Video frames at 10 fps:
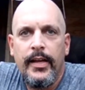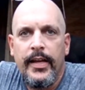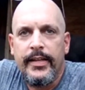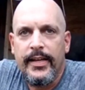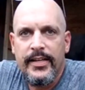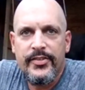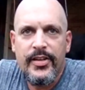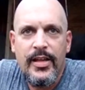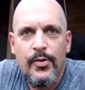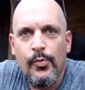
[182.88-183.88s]
Hey
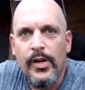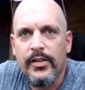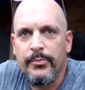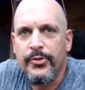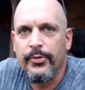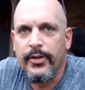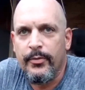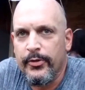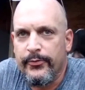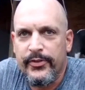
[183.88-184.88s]
guys, welcome to another
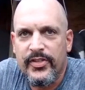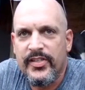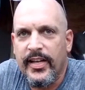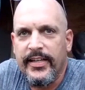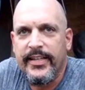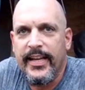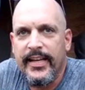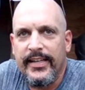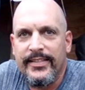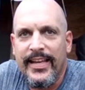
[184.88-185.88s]
beautiful sunny
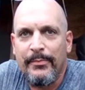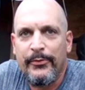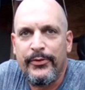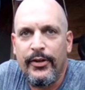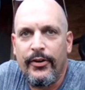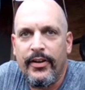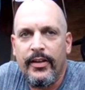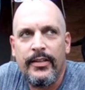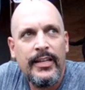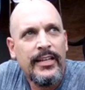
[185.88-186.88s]
day in Tampa, Florida.